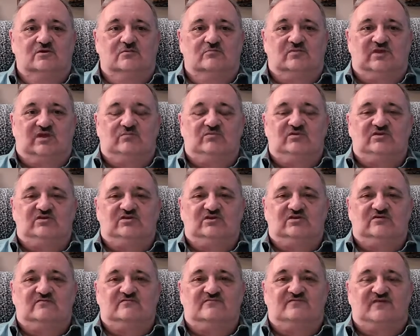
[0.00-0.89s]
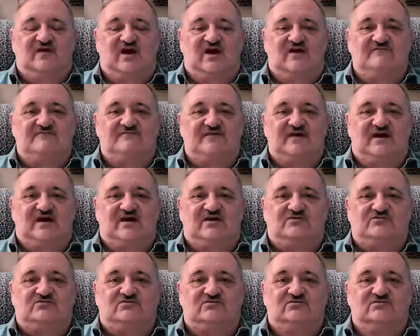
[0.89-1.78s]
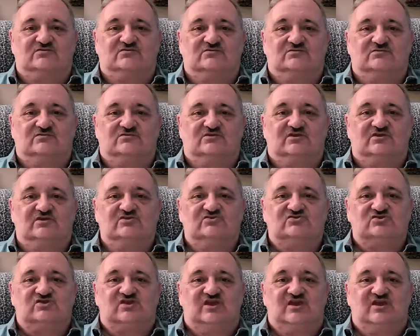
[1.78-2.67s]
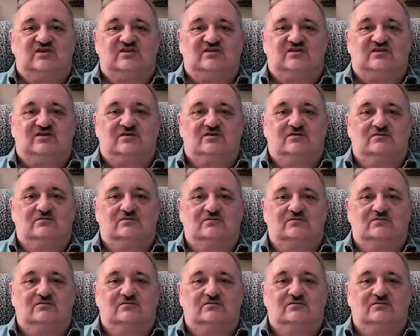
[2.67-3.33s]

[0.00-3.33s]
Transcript: maybe give 5,000 to each candidate,